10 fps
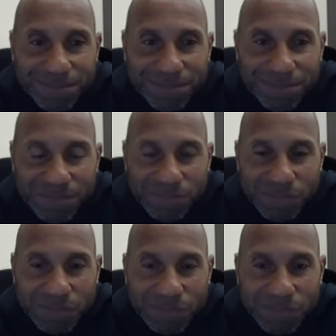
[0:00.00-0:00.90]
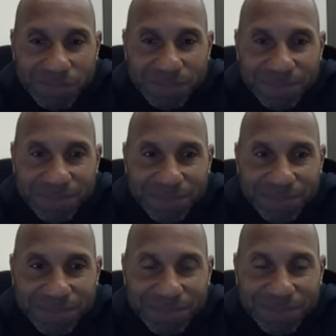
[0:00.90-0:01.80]

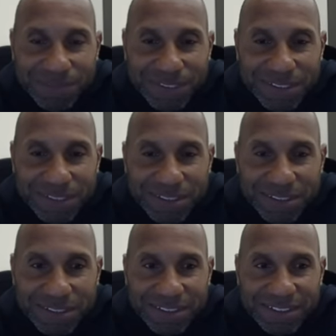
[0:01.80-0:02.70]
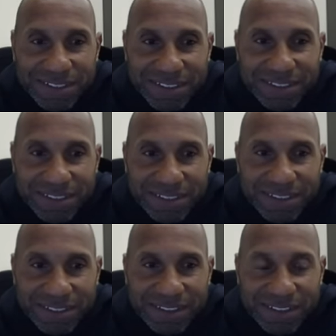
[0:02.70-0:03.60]

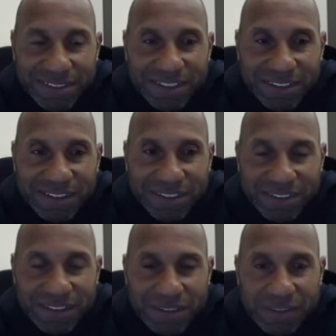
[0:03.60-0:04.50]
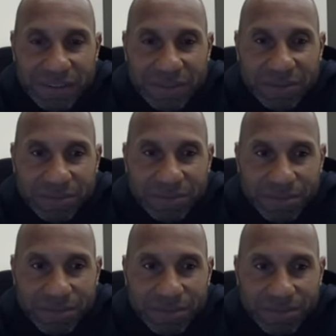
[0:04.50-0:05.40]

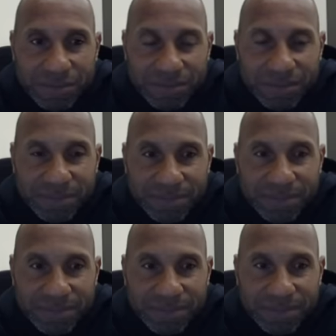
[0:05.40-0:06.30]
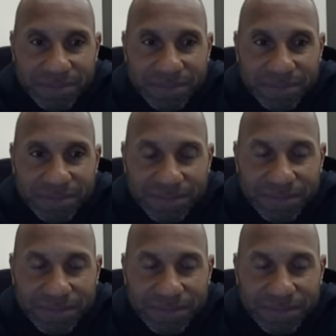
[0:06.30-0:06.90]
The person shown says nothing.